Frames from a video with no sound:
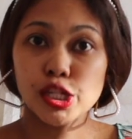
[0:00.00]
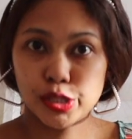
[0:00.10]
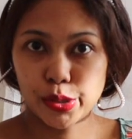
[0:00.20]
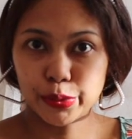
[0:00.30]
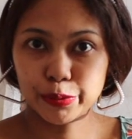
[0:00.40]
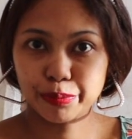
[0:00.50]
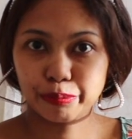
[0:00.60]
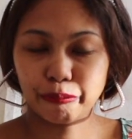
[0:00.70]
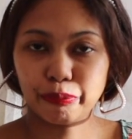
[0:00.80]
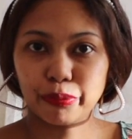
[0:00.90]
So
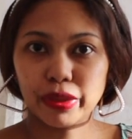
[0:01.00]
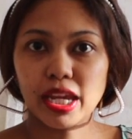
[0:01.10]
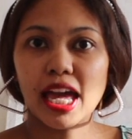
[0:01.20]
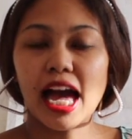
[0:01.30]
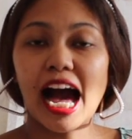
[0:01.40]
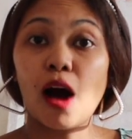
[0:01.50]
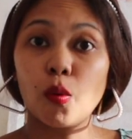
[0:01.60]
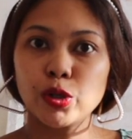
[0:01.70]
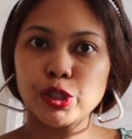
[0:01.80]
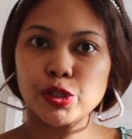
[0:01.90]
I
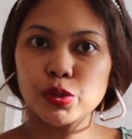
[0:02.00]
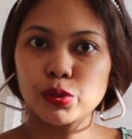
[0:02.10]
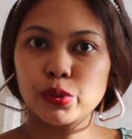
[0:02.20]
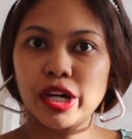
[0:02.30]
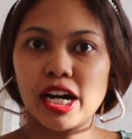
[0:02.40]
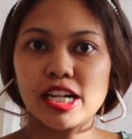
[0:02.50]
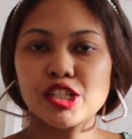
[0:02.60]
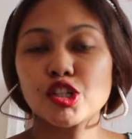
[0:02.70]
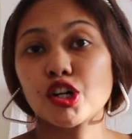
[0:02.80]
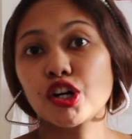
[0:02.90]
want you to look
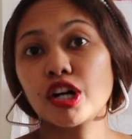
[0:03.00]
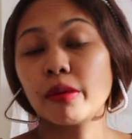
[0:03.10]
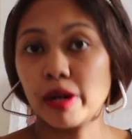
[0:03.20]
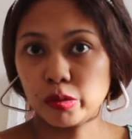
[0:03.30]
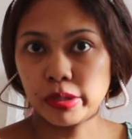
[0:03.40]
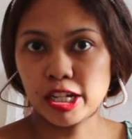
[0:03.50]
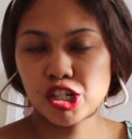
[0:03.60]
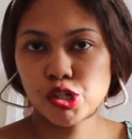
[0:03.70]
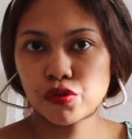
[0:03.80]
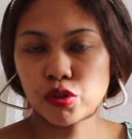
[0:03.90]
at your about
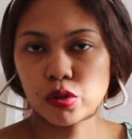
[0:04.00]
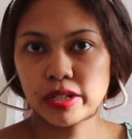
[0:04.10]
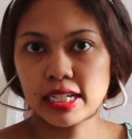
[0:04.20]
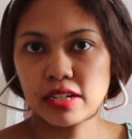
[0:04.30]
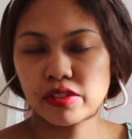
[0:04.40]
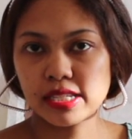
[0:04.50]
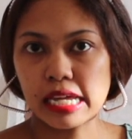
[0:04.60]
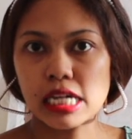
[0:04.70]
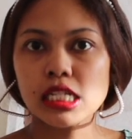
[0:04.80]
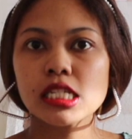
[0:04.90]
page if you already have a
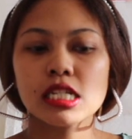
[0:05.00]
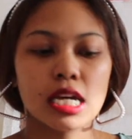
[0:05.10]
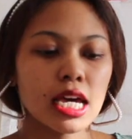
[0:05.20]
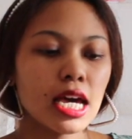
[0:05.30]
site.